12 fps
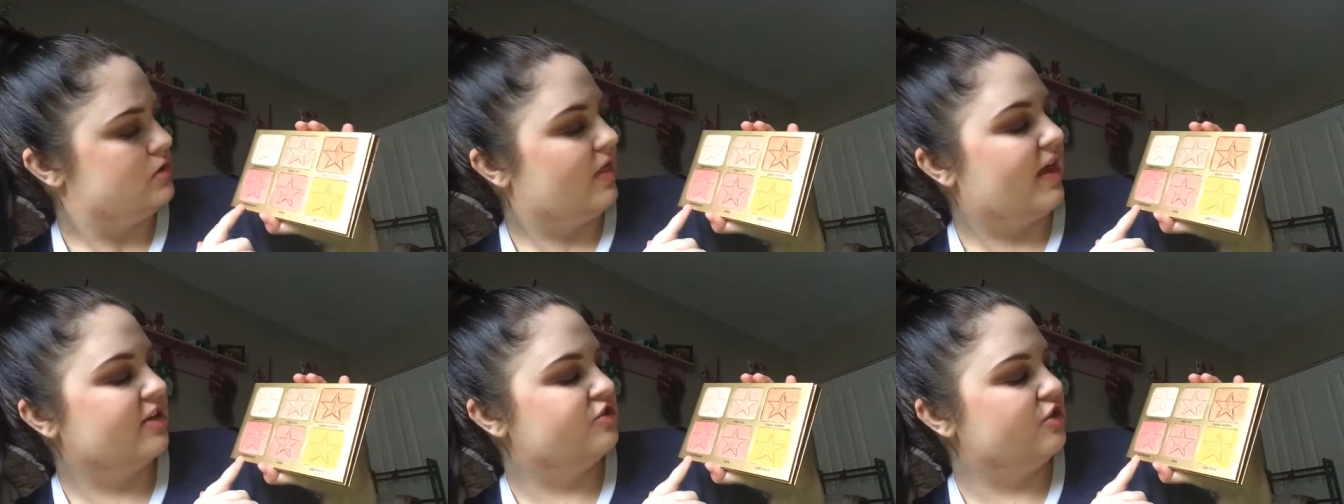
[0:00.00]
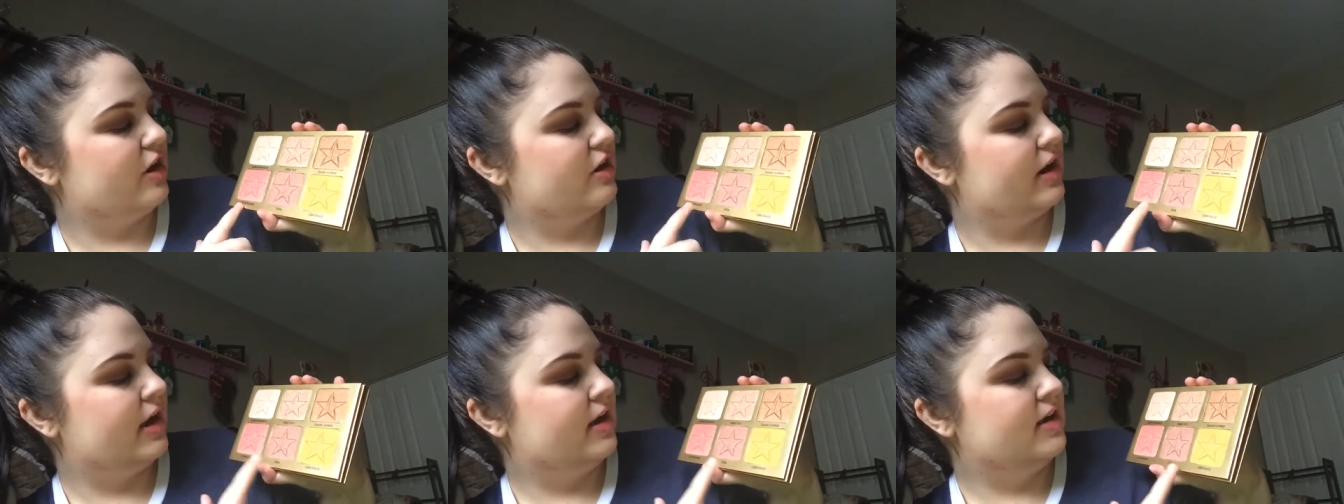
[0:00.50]

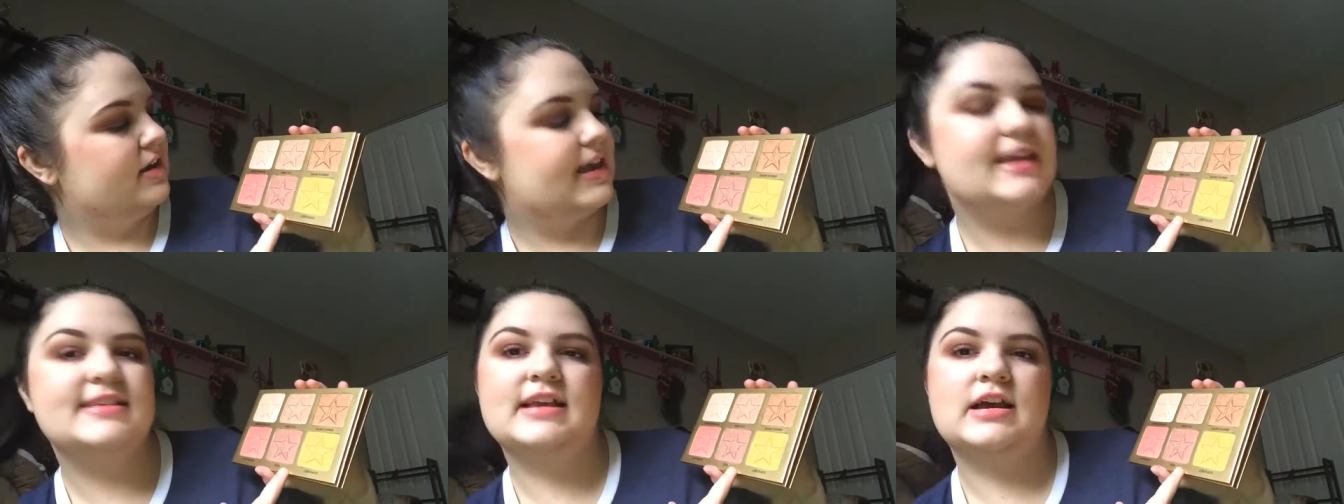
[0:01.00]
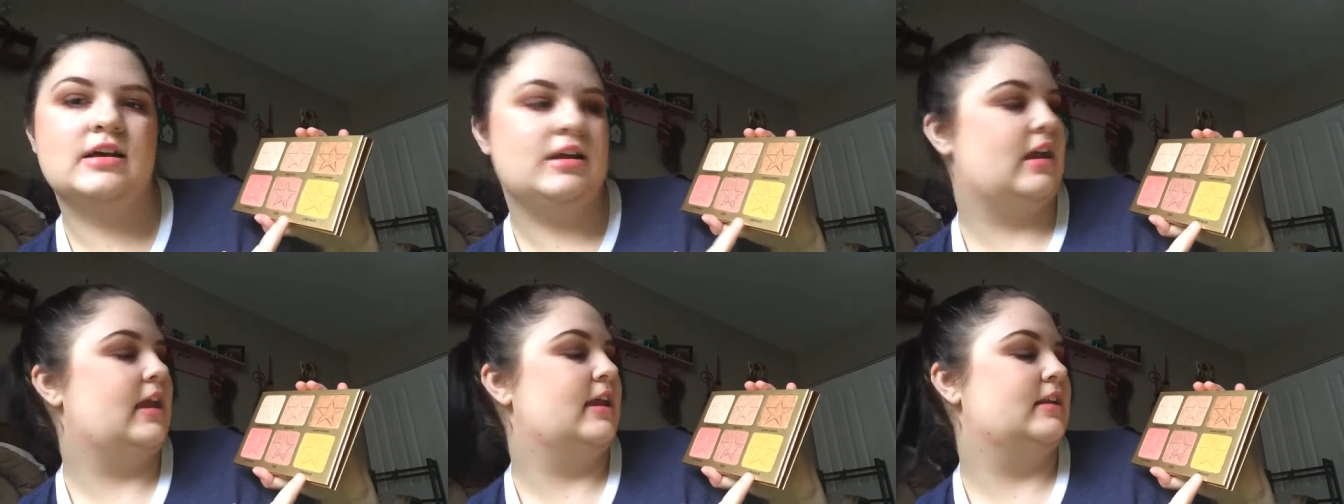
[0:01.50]
Legendary, Giza,
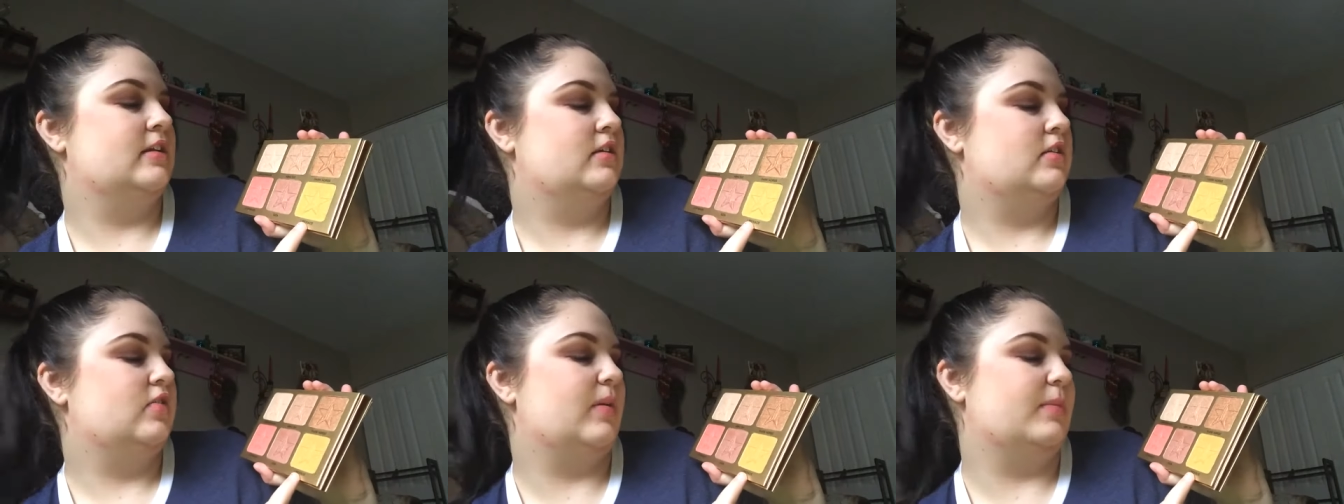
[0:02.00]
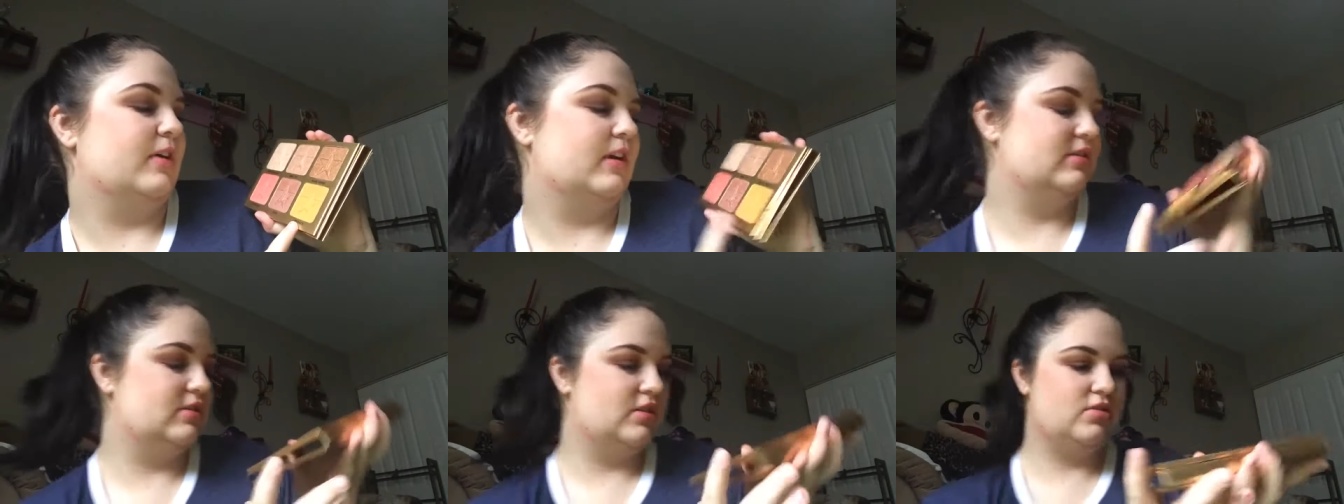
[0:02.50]
and
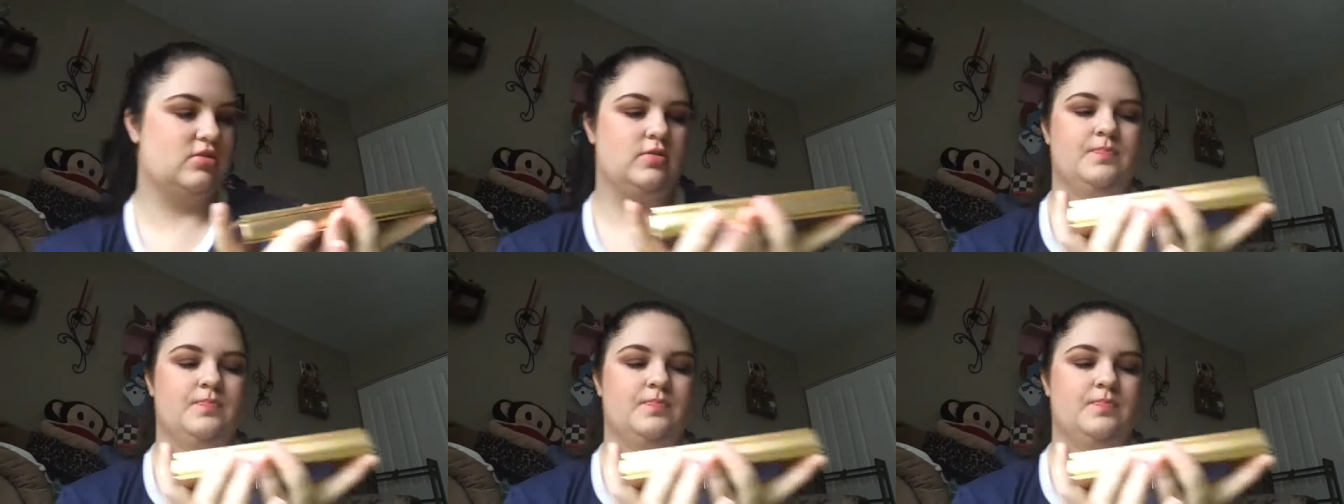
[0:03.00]
Liberance,